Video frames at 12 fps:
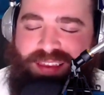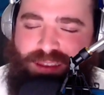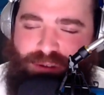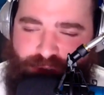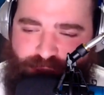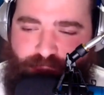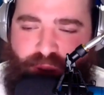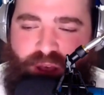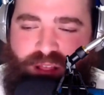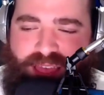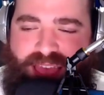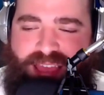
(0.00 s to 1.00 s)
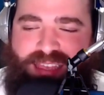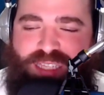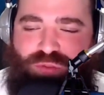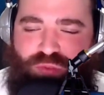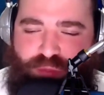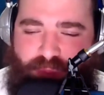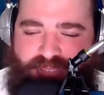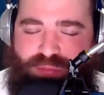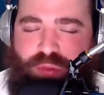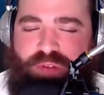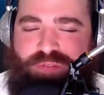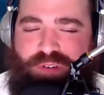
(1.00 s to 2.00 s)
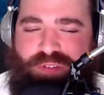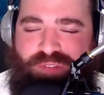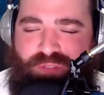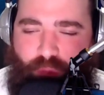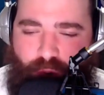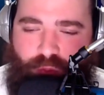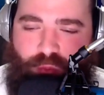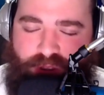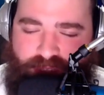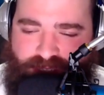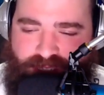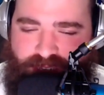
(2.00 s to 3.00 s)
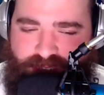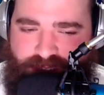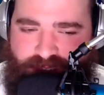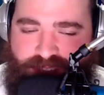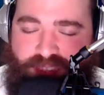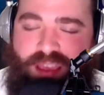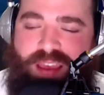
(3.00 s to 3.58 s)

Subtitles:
Chris Paul is responsible for 4 winning seasons